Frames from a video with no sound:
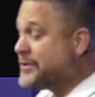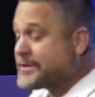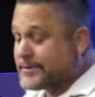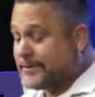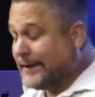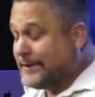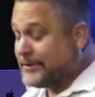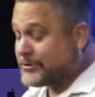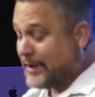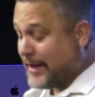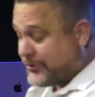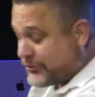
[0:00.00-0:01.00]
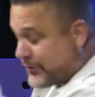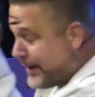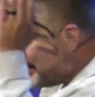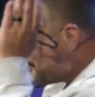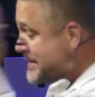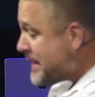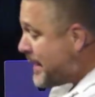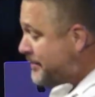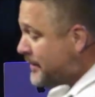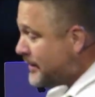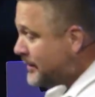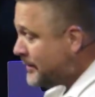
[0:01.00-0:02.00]
He just lays straight up
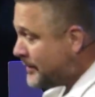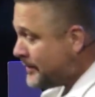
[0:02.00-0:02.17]
beside me.